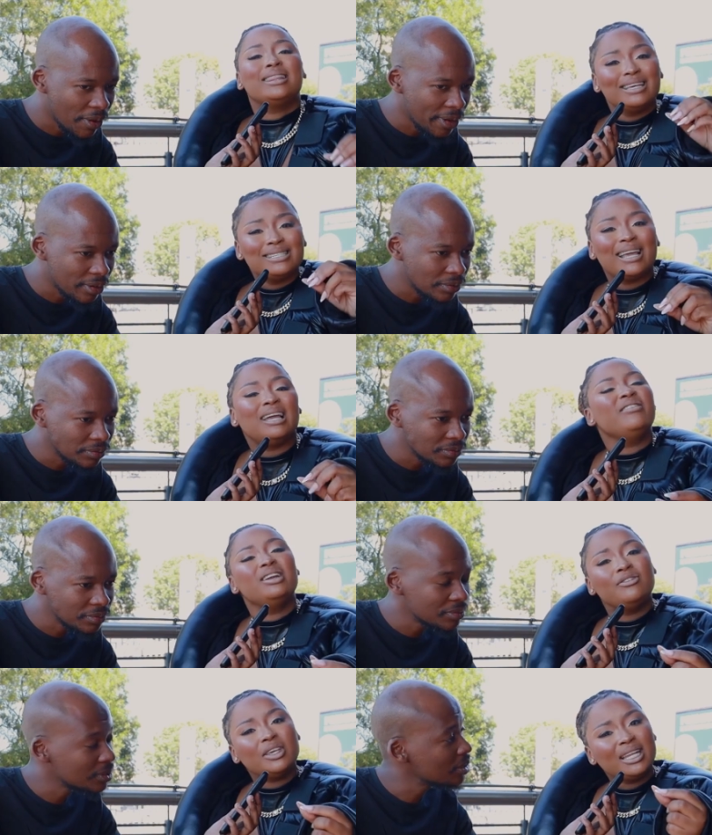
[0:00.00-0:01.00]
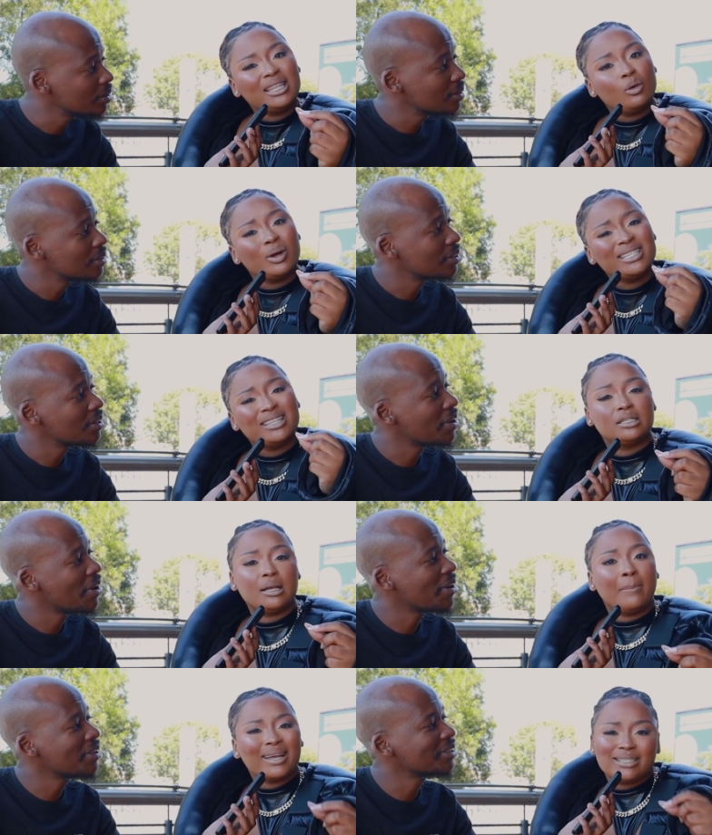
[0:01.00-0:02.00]
Speaker 1: this year. Even if Kiri a
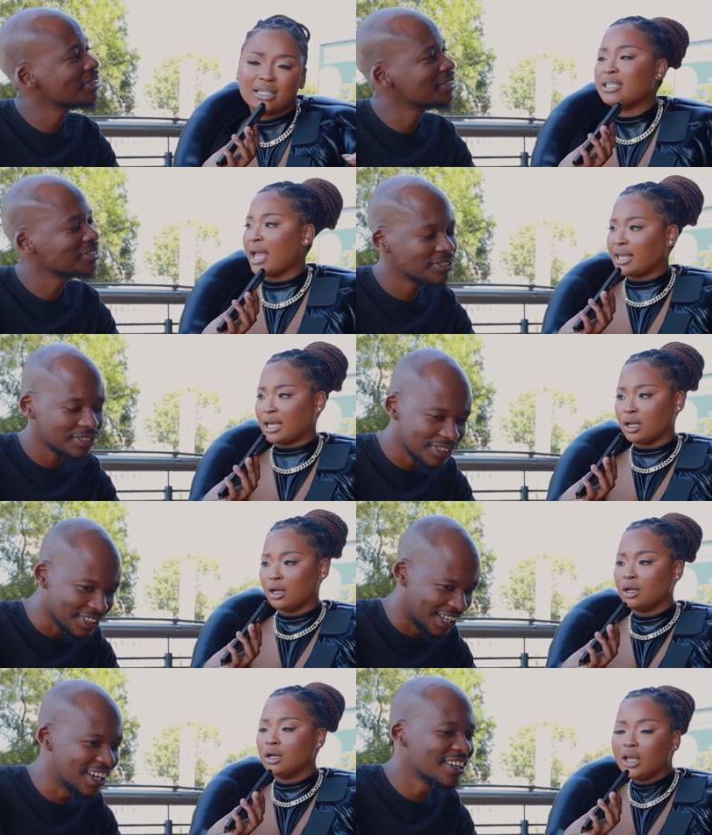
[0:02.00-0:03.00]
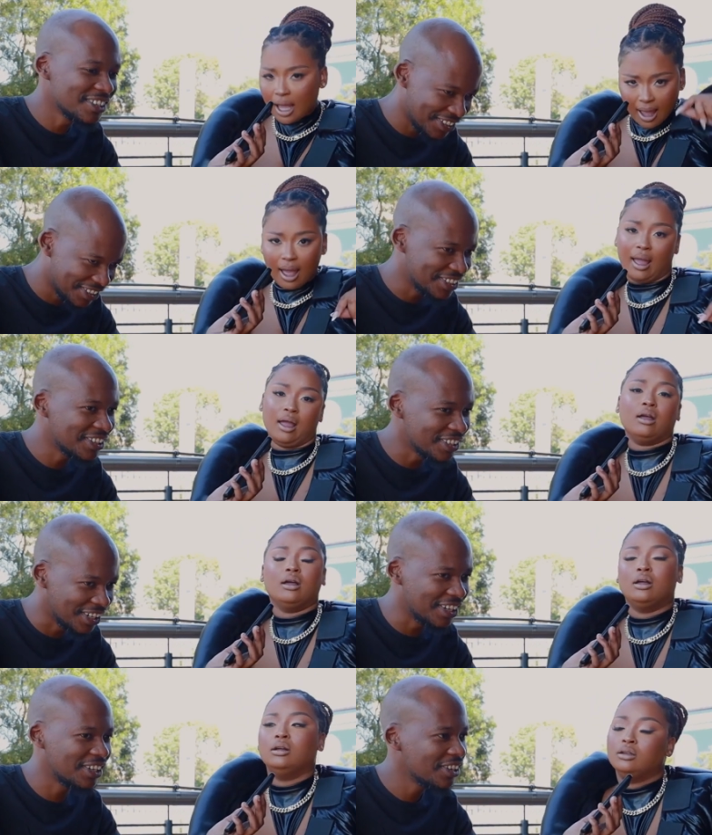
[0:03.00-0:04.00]
December it's this year, again. Yeah. Yeah.
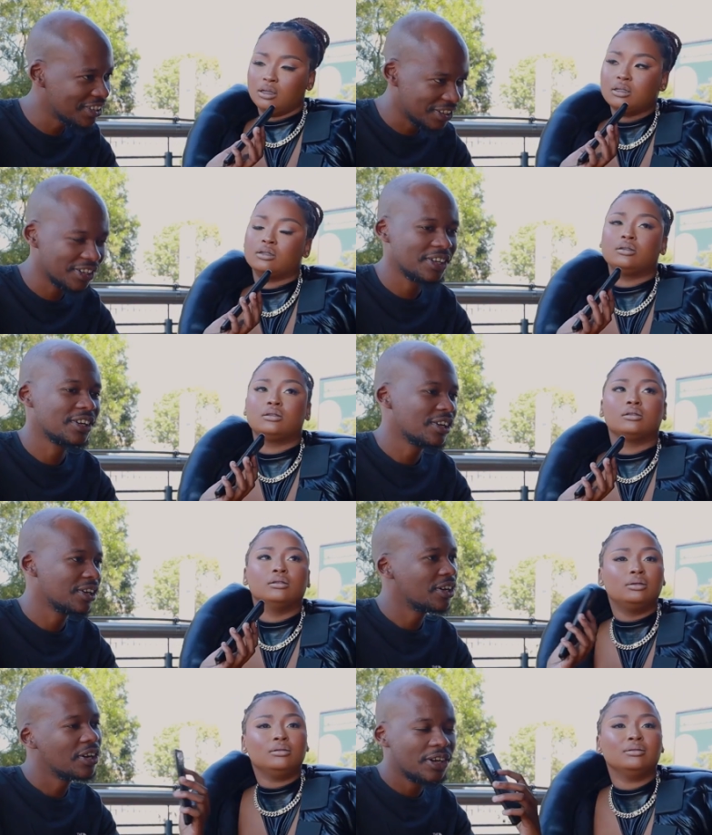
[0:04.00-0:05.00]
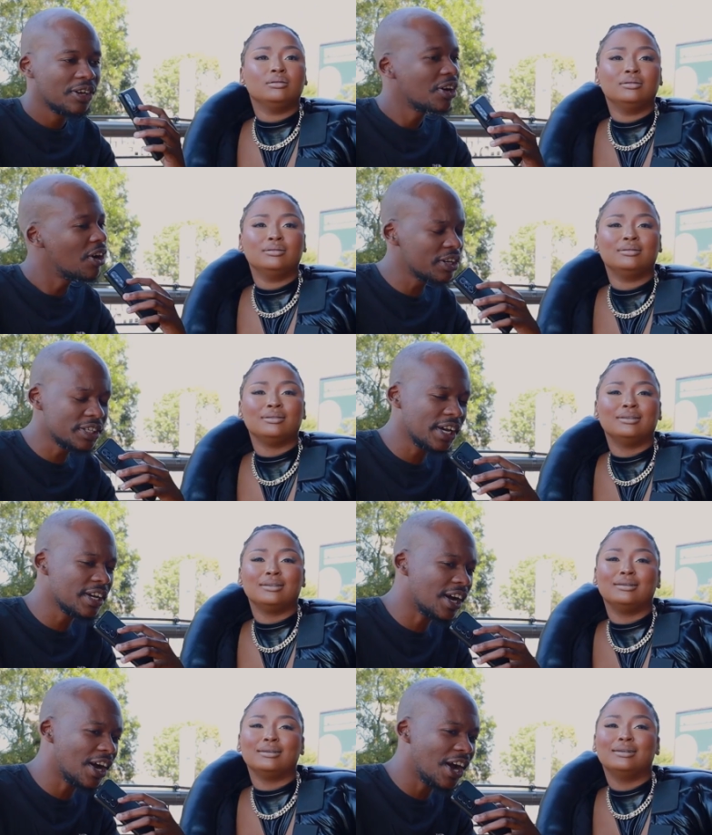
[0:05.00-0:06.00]
Yeah. Yes.
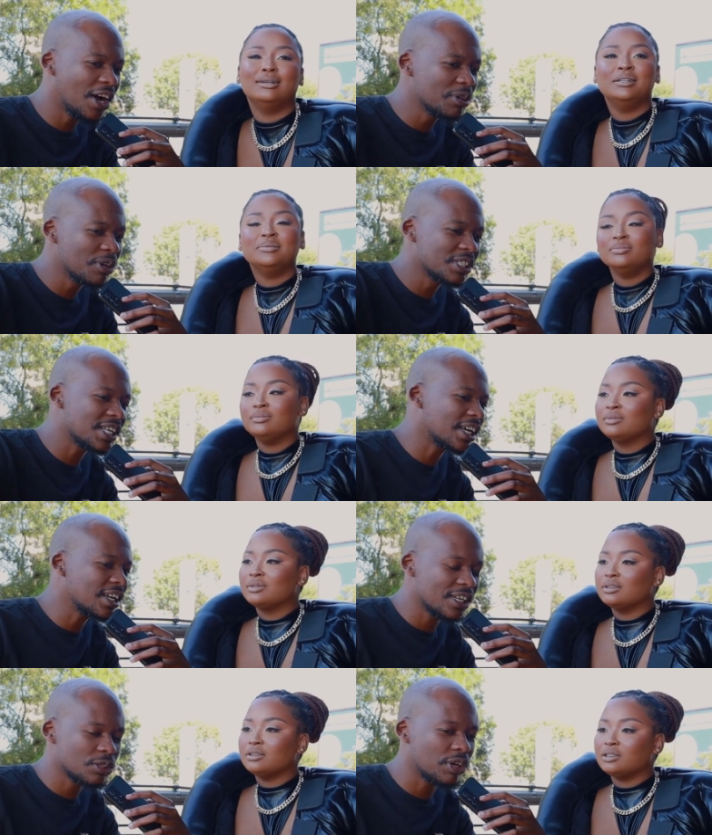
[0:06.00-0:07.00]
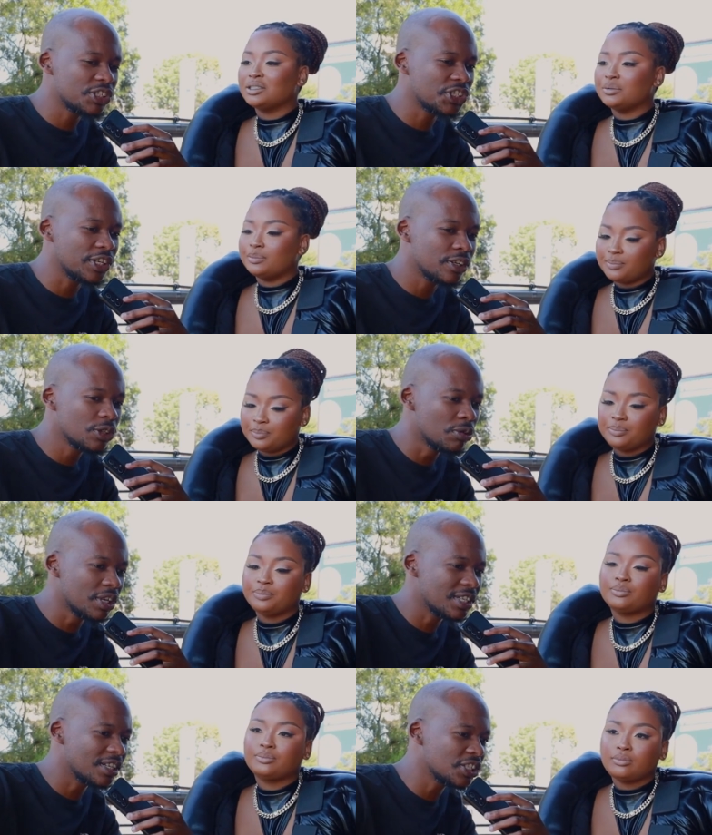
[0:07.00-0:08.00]
Speaker 2: Okay, uh, you know, second last question.
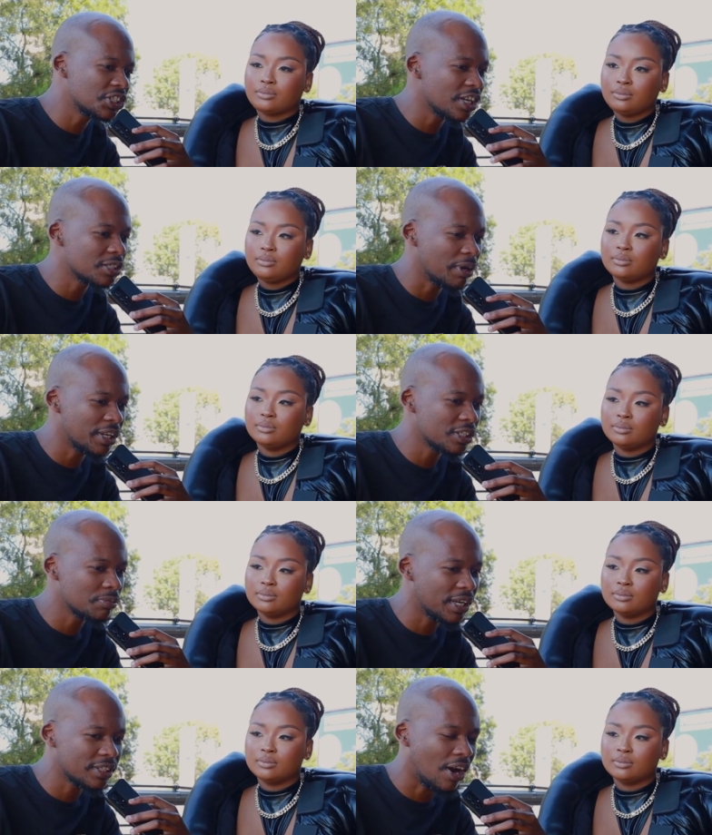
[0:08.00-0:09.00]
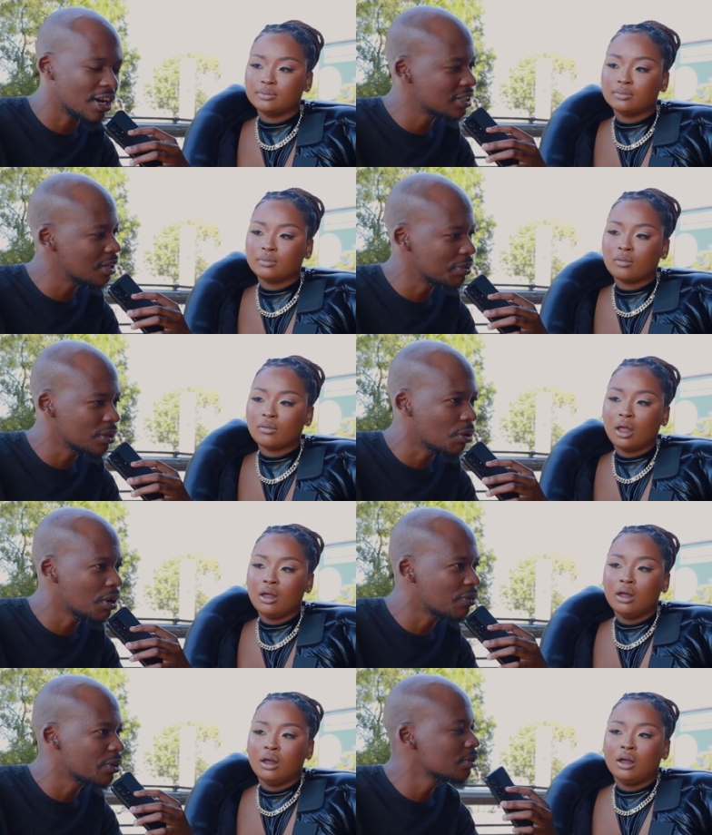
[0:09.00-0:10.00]
You recently changed management. How has that been
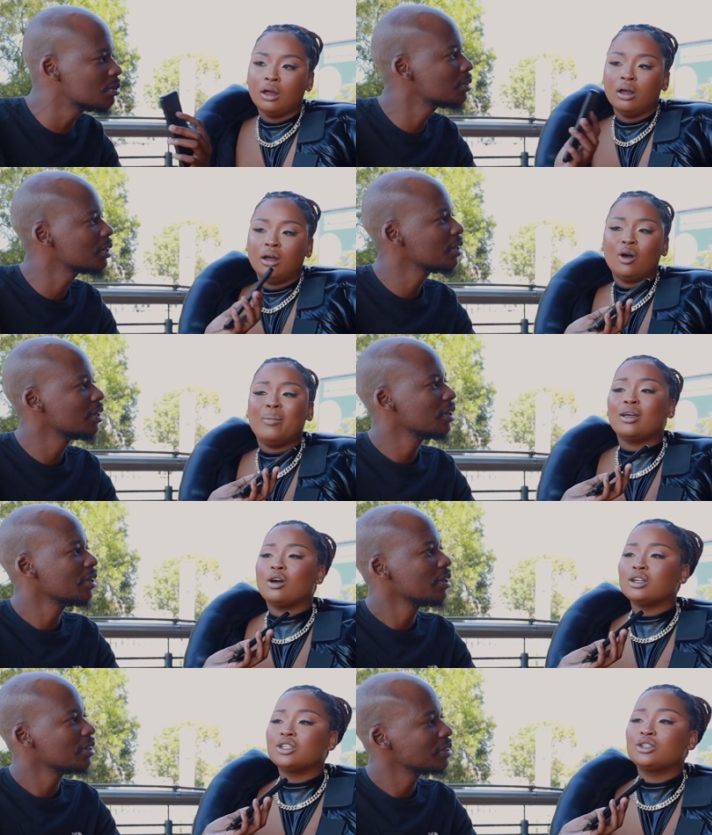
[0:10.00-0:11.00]
going for you?
Speaker 1: Oh my gosh,